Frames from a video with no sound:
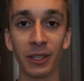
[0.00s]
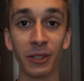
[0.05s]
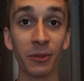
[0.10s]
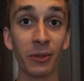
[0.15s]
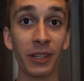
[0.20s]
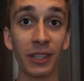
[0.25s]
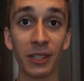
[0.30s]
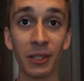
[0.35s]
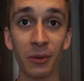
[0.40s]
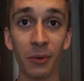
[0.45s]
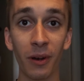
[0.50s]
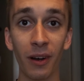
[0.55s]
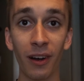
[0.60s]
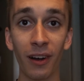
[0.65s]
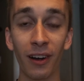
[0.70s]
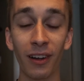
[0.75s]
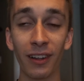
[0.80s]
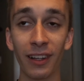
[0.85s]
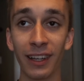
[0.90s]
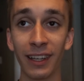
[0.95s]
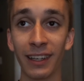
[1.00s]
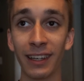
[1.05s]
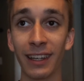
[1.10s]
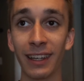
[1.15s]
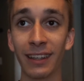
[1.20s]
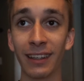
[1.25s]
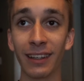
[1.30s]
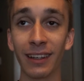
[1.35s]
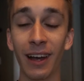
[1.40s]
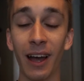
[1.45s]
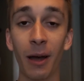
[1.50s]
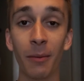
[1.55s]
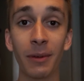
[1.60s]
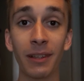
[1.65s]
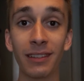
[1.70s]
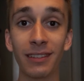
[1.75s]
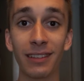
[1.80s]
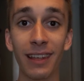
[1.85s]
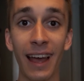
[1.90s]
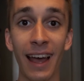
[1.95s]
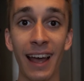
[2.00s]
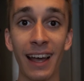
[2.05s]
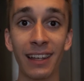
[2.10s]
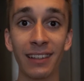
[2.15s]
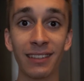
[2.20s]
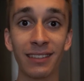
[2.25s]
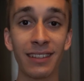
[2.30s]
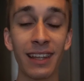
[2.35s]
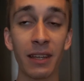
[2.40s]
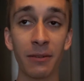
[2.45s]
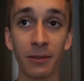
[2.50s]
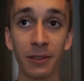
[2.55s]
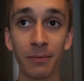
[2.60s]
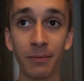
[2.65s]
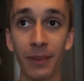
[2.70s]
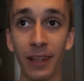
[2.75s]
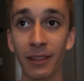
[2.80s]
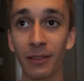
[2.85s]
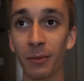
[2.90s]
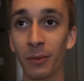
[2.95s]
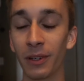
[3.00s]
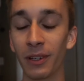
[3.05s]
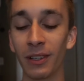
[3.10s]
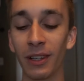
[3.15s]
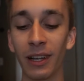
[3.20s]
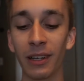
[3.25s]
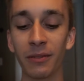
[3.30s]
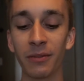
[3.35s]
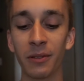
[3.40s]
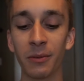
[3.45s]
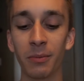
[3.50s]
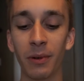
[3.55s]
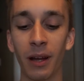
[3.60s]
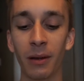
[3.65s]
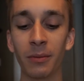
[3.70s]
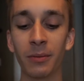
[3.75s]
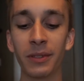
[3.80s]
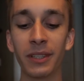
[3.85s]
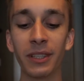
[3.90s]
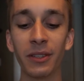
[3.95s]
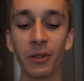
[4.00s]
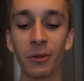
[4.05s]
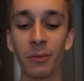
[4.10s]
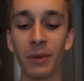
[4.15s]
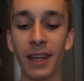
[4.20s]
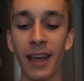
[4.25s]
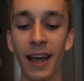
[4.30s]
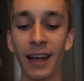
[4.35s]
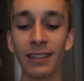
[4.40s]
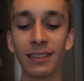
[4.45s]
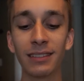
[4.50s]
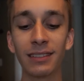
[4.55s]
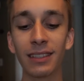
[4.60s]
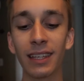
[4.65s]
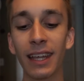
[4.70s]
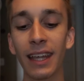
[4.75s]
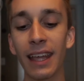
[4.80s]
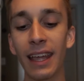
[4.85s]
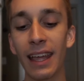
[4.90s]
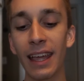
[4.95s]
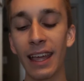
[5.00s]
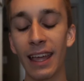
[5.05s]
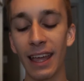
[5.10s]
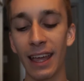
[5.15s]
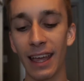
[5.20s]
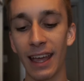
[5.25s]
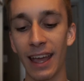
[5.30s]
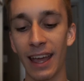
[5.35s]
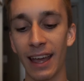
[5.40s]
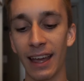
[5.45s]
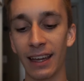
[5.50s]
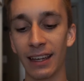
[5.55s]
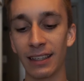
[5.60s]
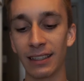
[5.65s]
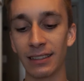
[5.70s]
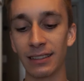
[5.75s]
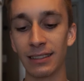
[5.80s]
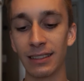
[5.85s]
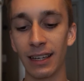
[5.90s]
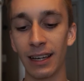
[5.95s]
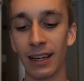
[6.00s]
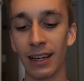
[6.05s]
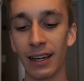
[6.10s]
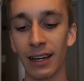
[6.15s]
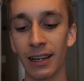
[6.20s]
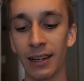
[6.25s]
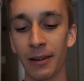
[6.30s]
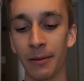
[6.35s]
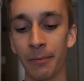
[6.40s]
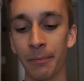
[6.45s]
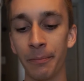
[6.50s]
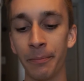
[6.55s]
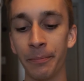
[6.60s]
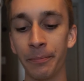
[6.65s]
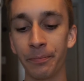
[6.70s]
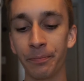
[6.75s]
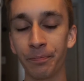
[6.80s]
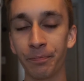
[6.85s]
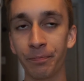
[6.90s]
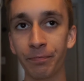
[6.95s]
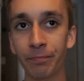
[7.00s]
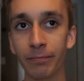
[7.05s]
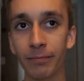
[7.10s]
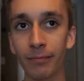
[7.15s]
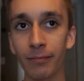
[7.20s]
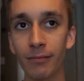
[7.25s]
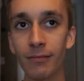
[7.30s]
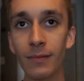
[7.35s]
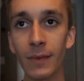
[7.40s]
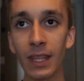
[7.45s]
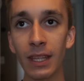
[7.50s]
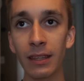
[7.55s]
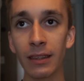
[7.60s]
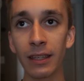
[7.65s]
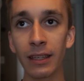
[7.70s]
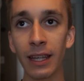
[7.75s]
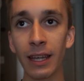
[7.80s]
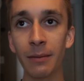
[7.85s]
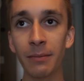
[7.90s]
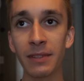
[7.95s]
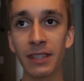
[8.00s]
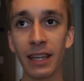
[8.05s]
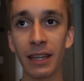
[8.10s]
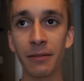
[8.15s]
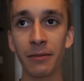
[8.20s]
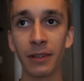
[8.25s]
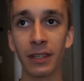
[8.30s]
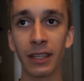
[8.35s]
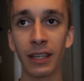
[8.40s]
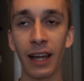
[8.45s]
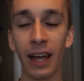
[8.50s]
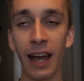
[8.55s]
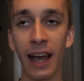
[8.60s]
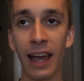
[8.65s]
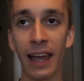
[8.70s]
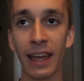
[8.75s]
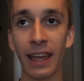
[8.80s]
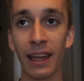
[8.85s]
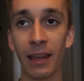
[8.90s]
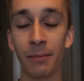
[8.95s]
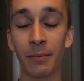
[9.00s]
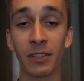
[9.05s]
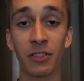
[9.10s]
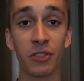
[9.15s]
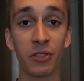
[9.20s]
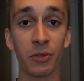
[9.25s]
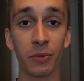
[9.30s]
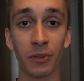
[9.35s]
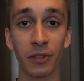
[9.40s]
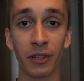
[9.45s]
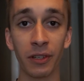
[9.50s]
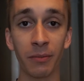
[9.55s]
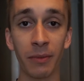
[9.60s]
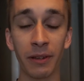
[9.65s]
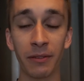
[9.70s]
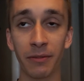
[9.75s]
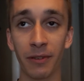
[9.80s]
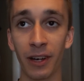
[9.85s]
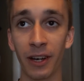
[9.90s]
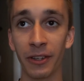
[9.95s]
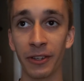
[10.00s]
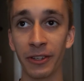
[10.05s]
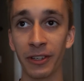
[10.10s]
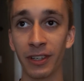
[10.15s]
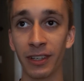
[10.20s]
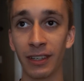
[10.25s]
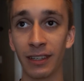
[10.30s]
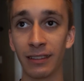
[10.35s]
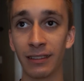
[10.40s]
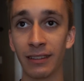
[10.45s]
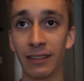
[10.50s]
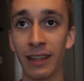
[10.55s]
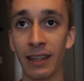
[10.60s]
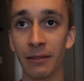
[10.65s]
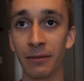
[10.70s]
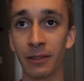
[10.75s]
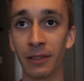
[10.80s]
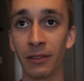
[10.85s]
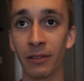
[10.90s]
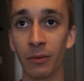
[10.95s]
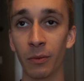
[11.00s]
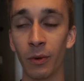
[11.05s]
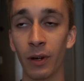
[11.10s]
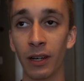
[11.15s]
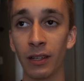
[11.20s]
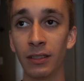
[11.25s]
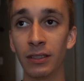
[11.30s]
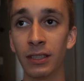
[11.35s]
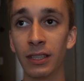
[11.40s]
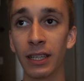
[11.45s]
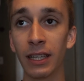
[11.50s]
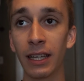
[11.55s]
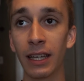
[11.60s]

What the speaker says: greet you all and in the comments as David. That's what a lot of you probably knew me as. And the name David, I am a junior. My father is a David as well.